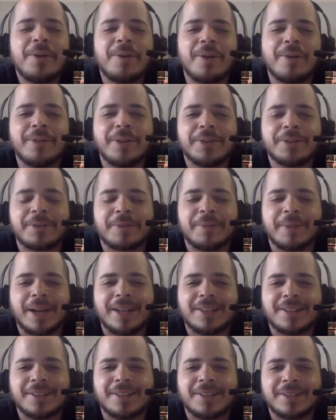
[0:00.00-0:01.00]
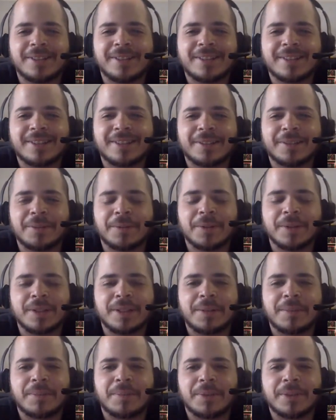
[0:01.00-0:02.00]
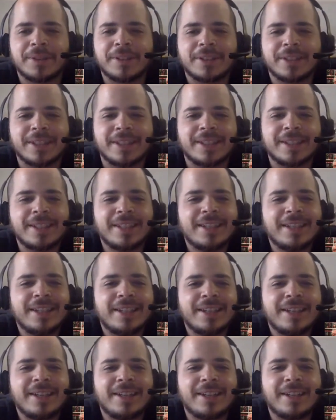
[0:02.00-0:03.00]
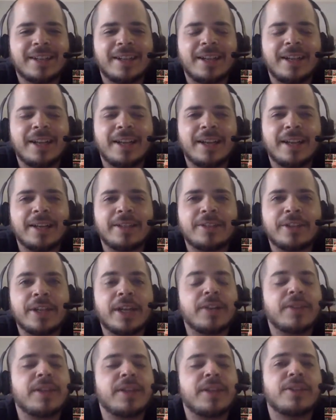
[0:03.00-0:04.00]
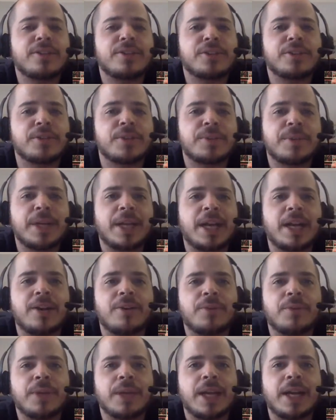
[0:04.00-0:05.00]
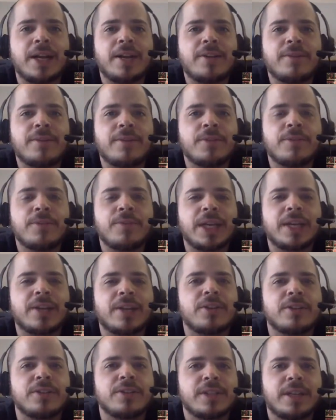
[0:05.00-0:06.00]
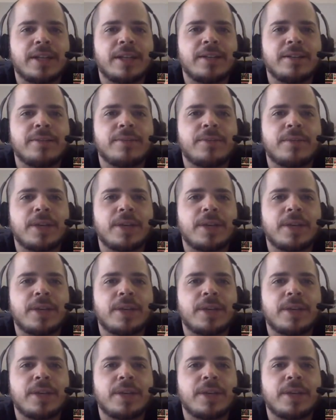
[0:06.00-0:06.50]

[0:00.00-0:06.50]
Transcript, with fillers: reviews from iTunes, it's uh, really appreciated. Uh, and check out the other shows that we have. We have the Fangirlz Tonight,